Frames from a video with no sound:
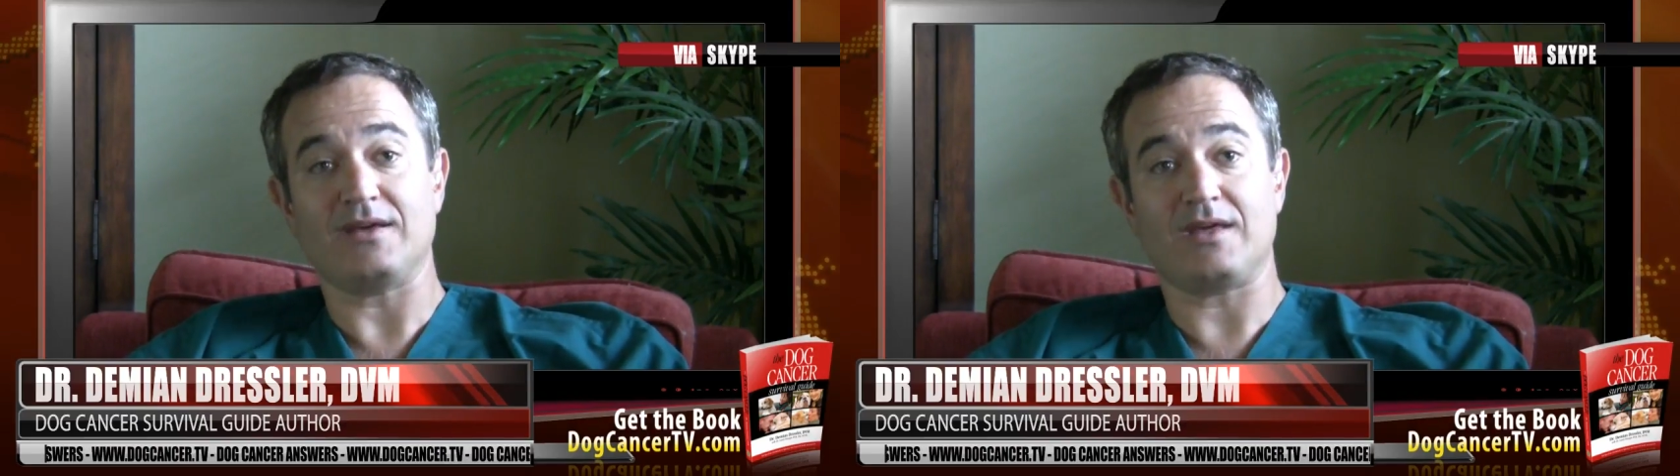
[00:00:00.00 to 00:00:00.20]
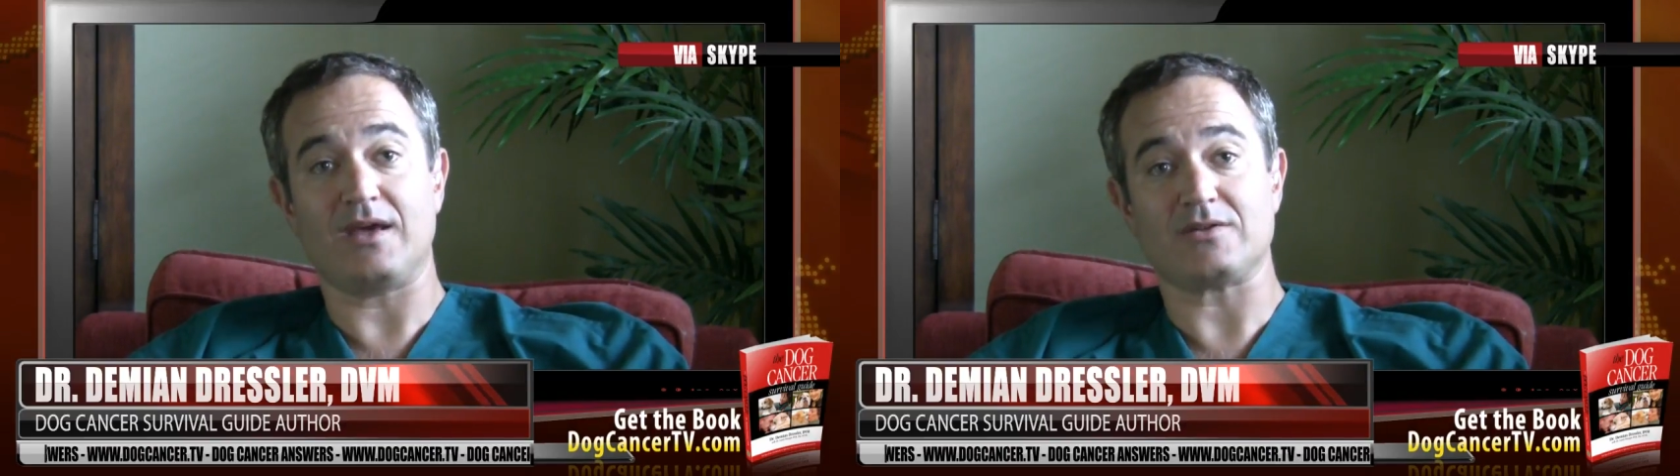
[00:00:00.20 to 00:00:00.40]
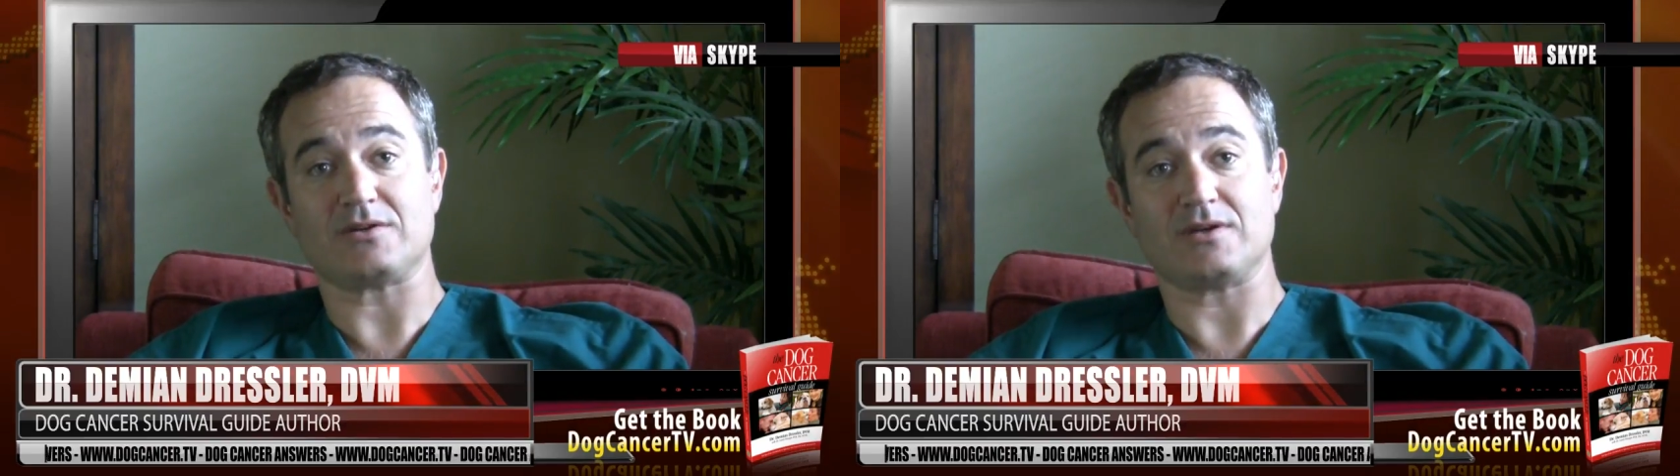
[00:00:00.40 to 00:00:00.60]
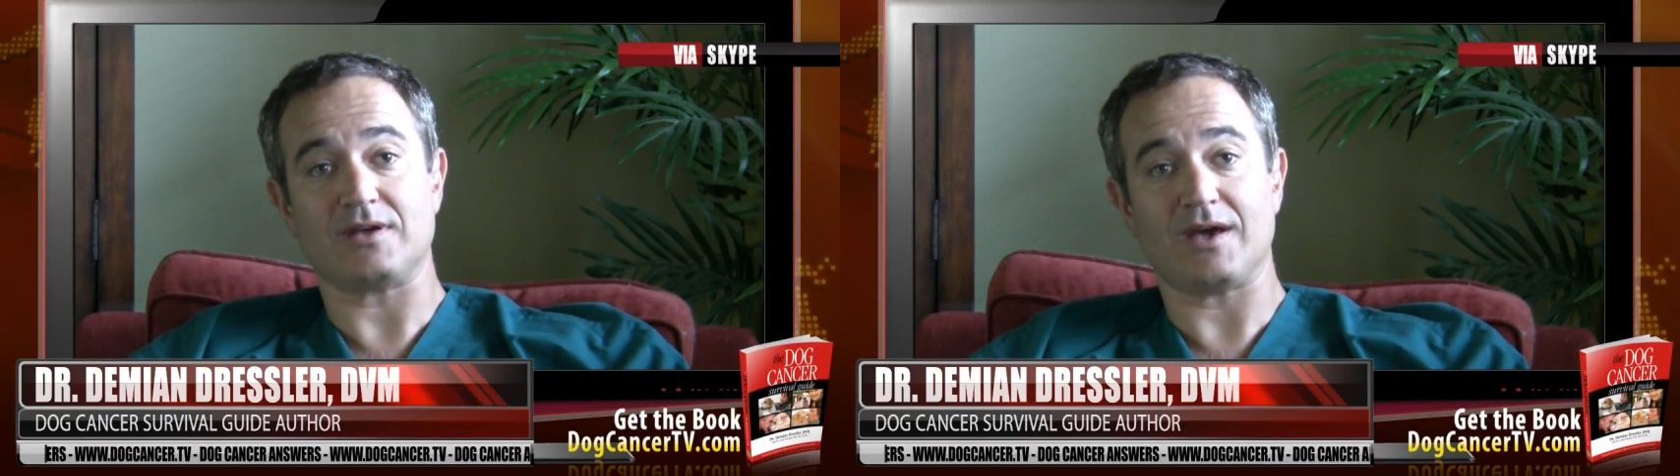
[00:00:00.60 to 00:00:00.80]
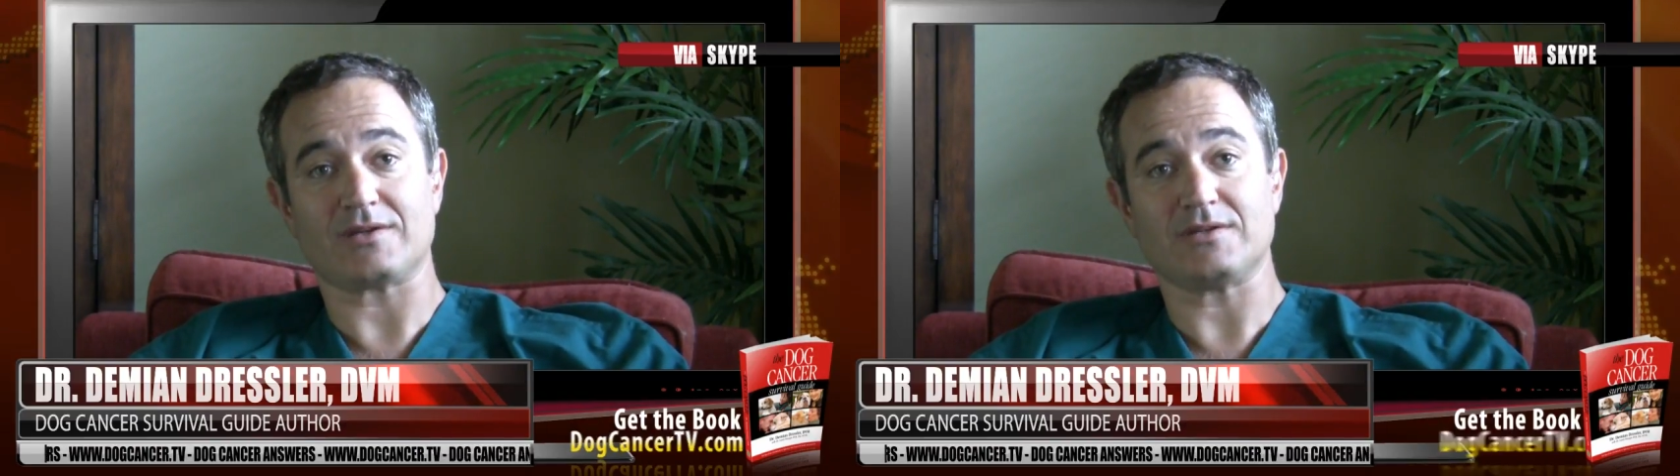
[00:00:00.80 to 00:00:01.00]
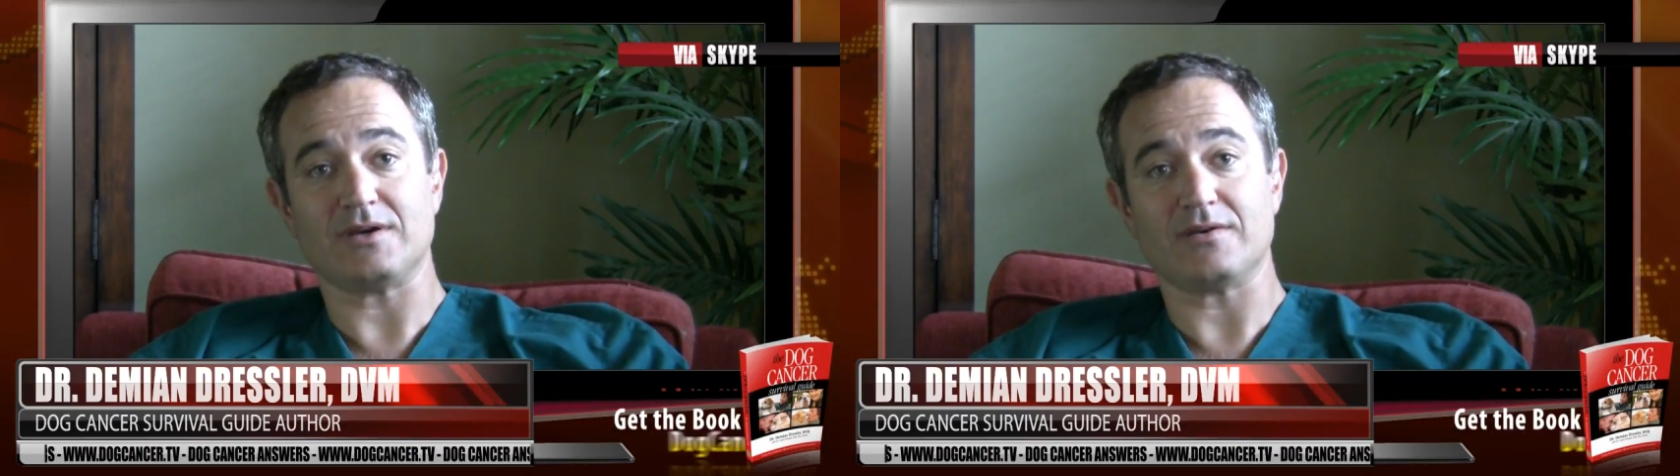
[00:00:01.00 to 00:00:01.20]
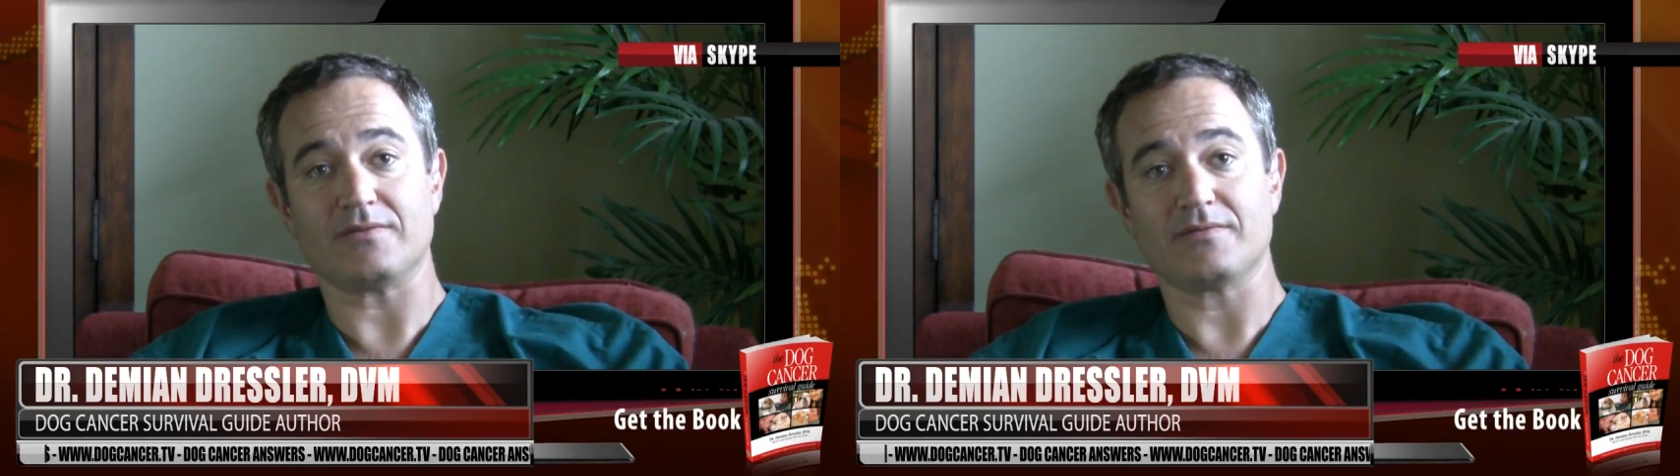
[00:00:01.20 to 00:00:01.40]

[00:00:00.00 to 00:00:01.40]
the cancer cachexia.